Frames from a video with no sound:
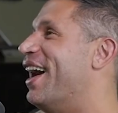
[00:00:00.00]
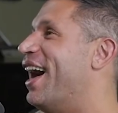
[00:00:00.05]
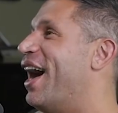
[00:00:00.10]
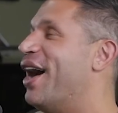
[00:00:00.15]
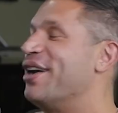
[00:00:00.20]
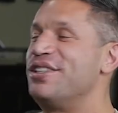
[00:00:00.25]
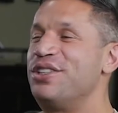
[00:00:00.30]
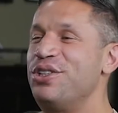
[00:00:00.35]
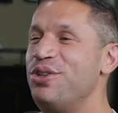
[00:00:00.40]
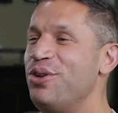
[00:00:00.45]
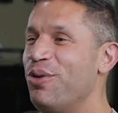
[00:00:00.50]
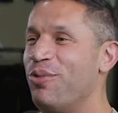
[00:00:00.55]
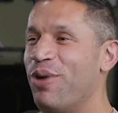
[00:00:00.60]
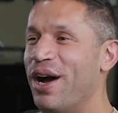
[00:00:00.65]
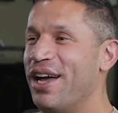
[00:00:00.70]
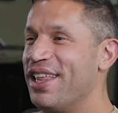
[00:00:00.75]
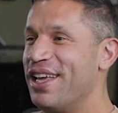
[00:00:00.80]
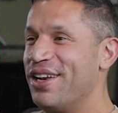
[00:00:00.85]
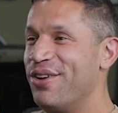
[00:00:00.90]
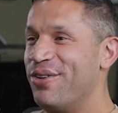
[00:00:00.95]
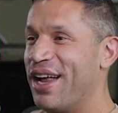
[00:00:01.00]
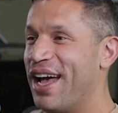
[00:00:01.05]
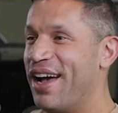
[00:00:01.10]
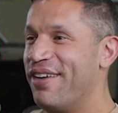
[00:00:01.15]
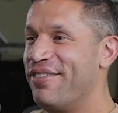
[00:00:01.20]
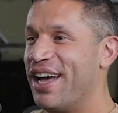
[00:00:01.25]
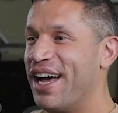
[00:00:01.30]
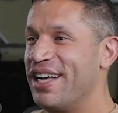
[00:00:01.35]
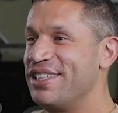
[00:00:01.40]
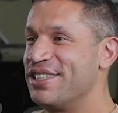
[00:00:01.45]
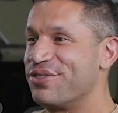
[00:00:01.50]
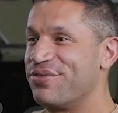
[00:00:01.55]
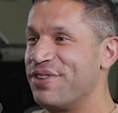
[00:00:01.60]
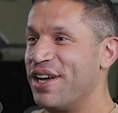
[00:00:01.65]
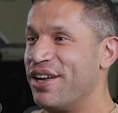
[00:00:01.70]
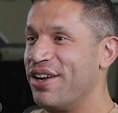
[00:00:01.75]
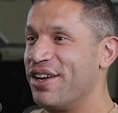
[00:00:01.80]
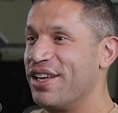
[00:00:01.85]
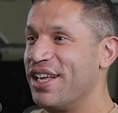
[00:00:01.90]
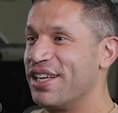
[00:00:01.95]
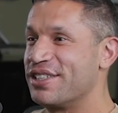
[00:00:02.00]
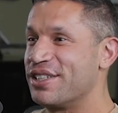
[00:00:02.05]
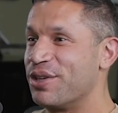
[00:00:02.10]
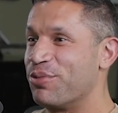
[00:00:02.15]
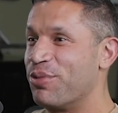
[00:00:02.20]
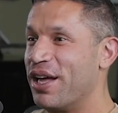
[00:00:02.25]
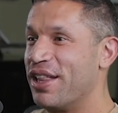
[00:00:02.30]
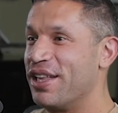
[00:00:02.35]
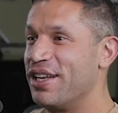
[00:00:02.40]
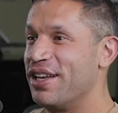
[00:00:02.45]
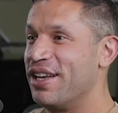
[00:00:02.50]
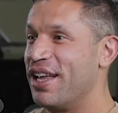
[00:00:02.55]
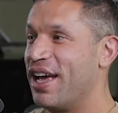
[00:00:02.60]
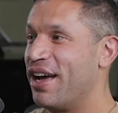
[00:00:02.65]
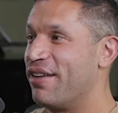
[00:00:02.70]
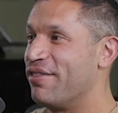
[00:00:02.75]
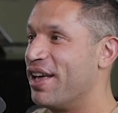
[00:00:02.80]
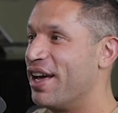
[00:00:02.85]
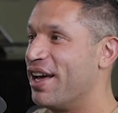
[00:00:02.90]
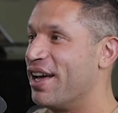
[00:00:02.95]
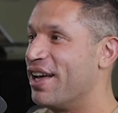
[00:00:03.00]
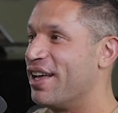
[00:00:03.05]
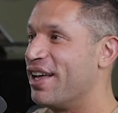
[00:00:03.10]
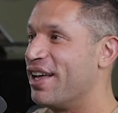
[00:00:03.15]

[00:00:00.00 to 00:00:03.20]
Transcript: get that thing. Do you know why they don't have that? I just found out yesterday why they didn't have that.